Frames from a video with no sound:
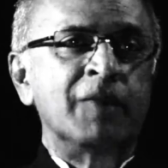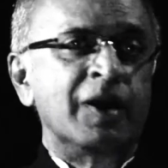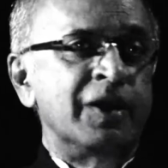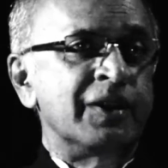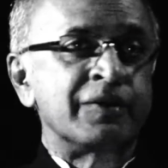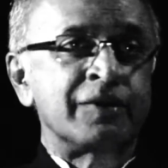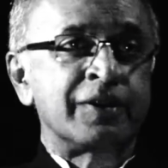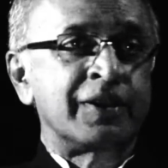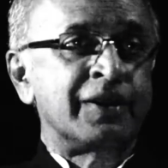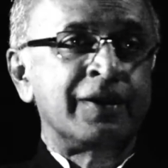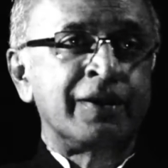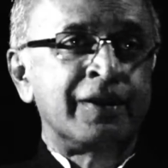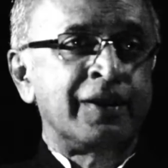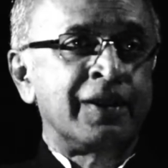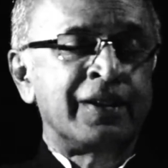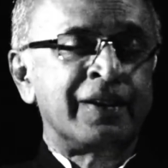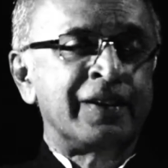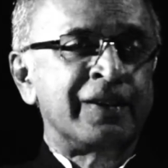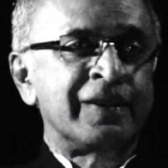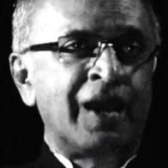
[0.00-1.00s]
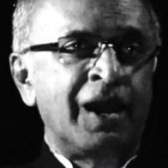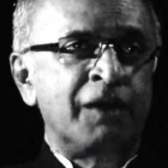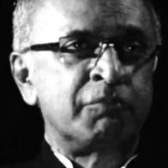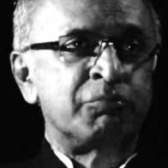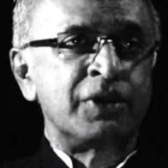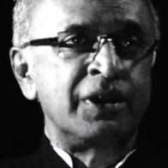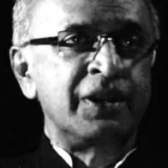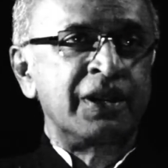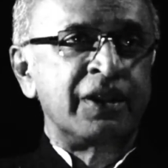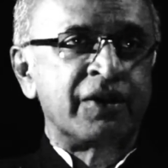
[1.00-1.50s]
and
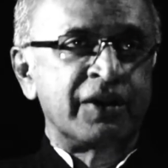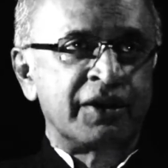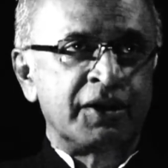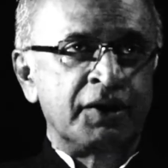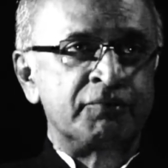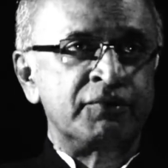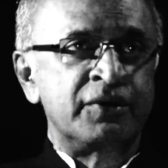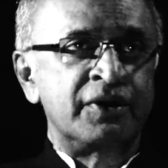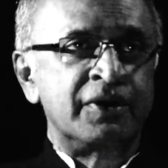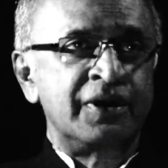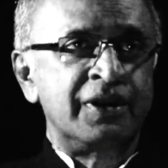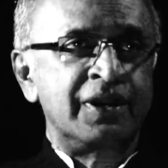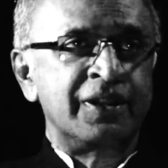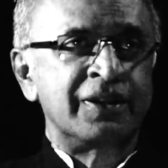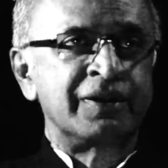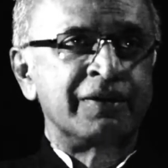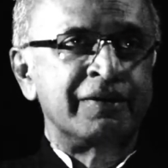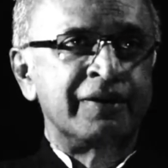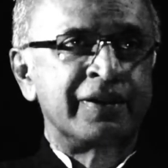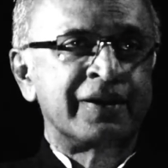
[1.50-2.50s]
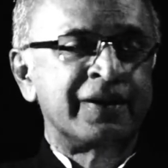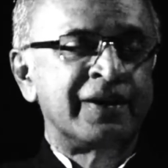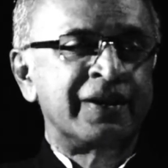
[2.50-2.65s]
happily recovered, and